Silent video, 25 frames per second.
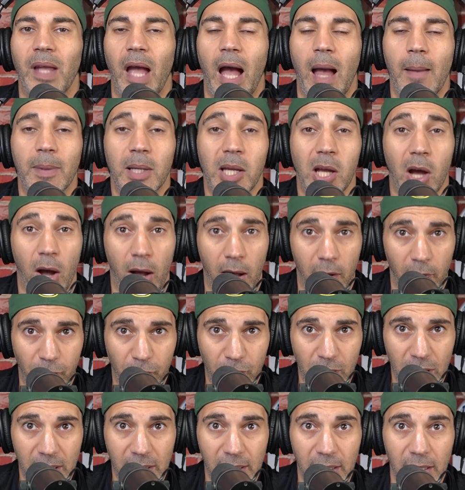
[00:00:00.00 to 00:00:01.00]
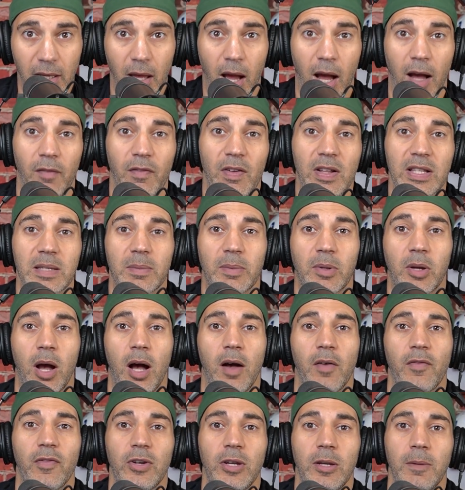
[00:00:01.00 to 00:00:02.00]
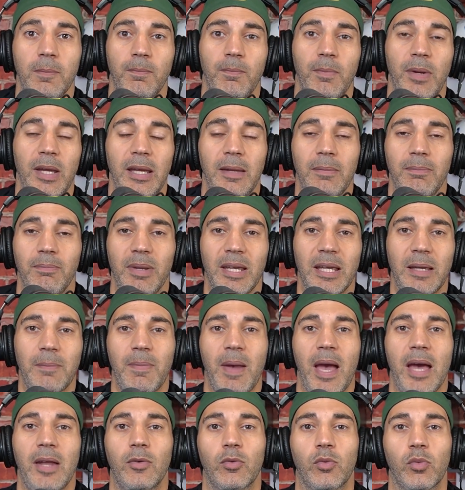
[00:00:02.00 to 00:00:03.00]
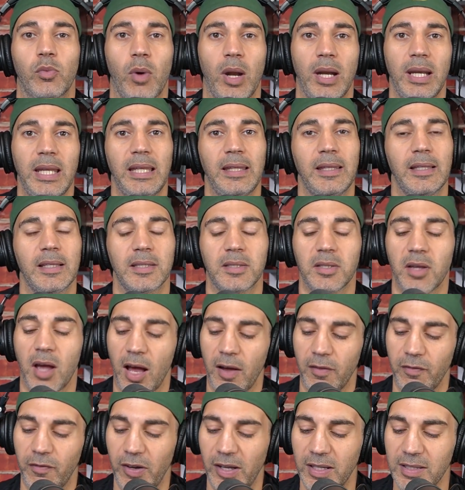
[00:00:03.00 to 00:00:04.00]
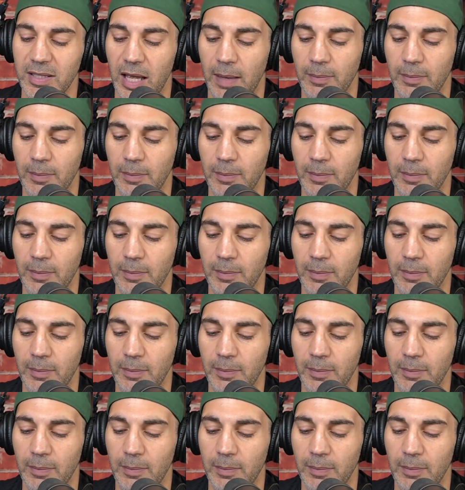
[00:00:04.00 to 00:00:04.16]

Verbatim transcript: I'm confident in the offense. I'm confident in, in Big Ben running this offense.